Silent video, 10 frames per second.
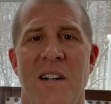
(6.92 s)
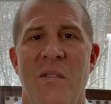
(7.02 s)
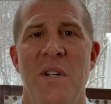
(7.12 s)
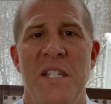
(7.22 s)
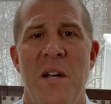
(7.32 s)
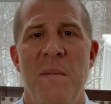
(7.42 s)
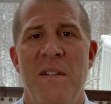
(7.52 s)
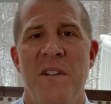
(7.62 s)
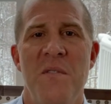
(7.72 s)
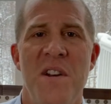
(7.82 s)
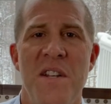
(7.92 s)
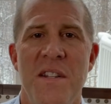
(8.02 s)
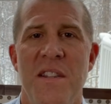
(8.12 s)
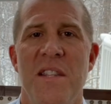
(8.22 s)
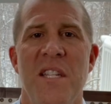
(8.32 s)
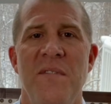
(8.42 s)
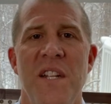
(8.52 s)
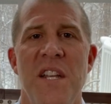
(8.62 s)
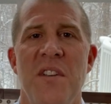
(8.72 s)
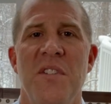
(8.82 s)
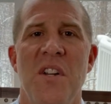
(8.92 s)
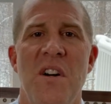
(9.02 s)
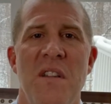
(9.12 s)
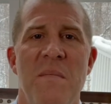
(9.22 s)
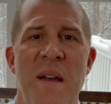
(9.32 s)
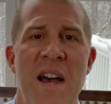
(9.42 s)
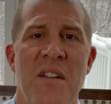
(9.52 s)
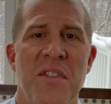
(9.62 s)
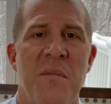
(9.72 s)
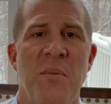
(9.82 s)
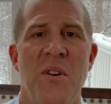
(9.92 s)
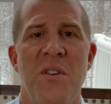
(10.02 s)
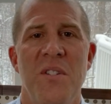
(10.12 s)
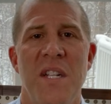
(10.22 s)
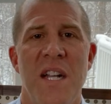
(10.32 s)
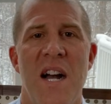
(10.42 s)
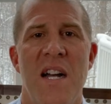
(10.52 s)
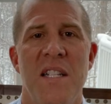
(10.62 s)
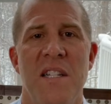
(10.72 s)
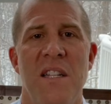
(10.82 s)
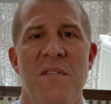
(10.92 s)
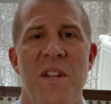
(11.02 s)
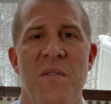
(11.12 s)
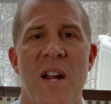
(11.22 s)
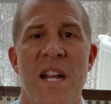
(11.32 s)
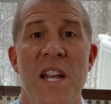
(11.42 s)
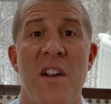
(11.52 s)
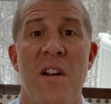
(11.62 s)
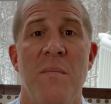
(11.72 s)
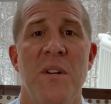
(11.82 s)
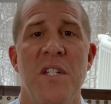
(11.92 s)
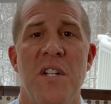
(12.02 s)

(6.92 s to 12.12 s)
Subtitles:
What's up, everyone? This video is all about the pros and cons of living right here in Bristow,